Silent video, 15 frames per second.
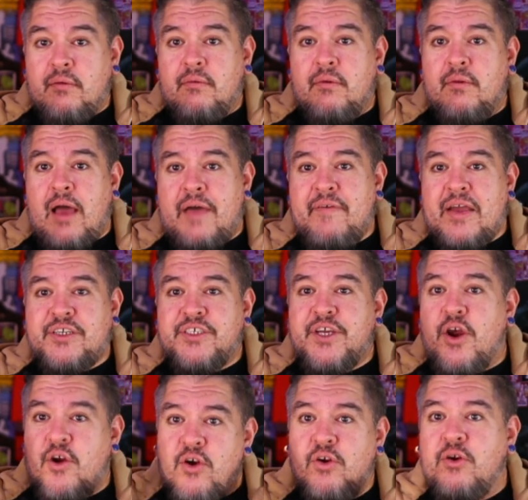I've actually
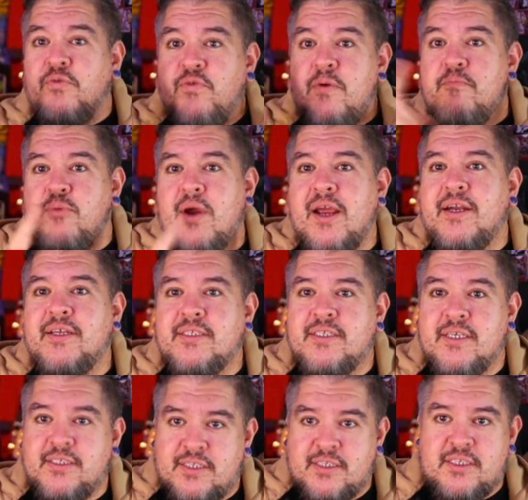heard from Brandon since
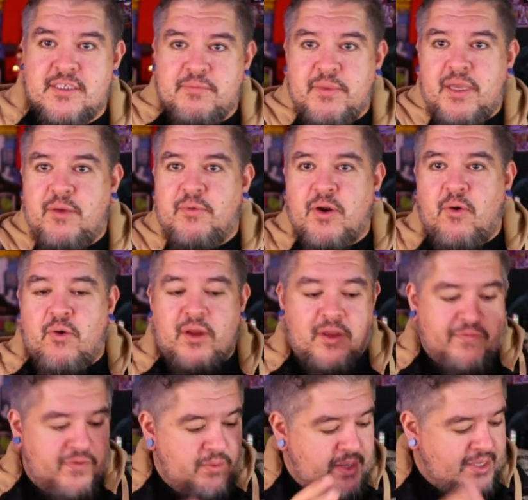this is me recording a
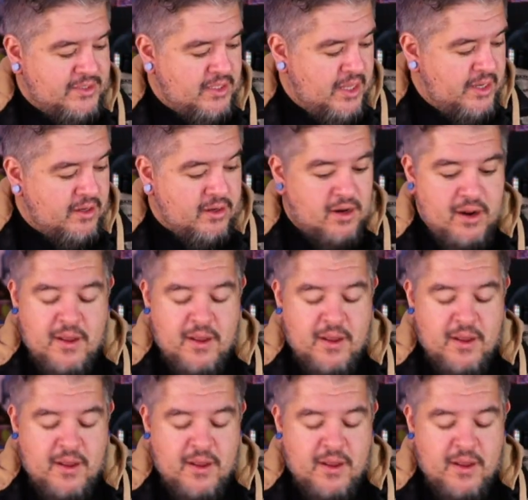few days later.